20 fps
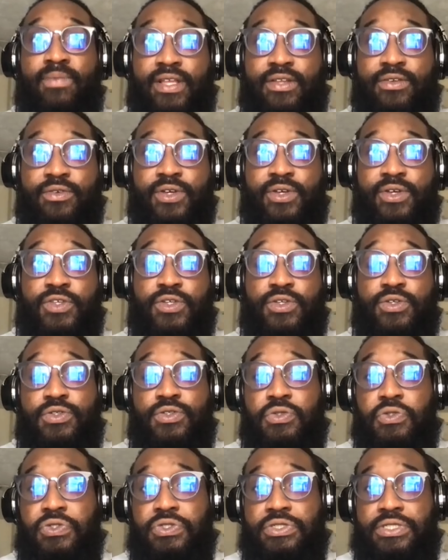been with
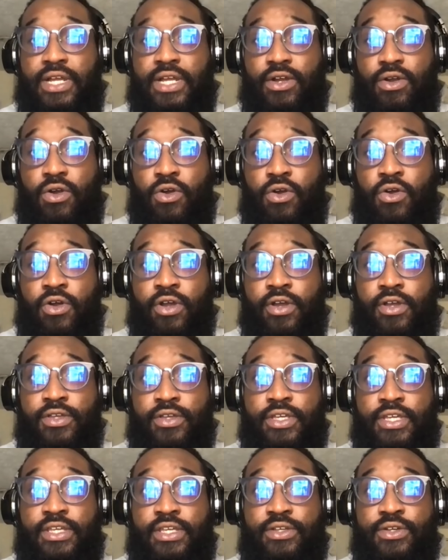users that are
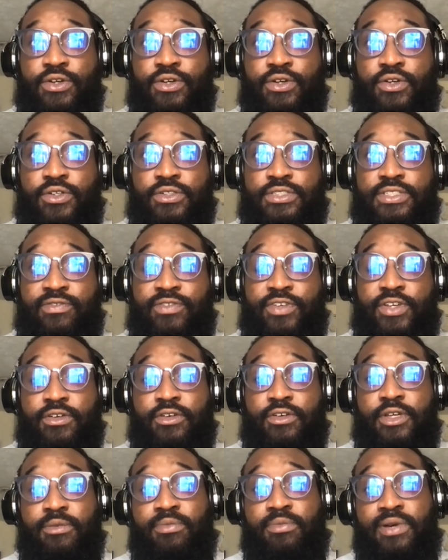either
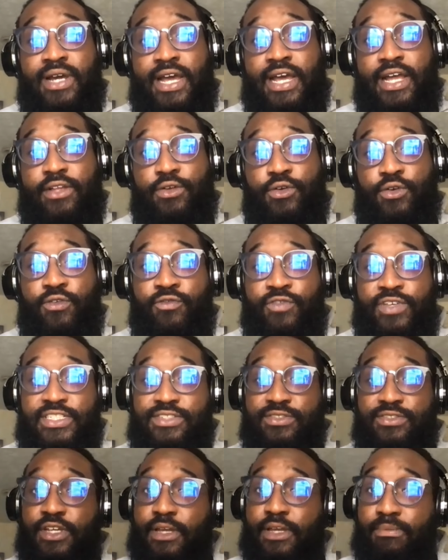severely blind or
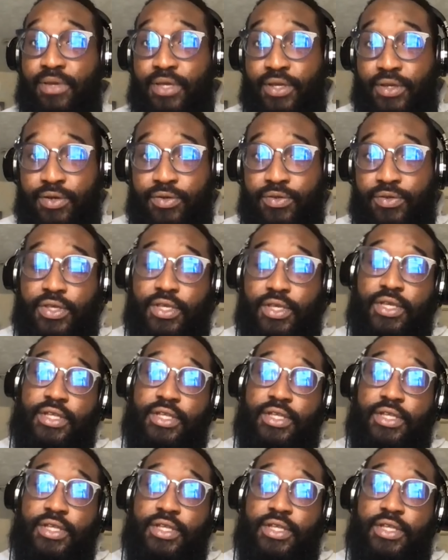visually impaired.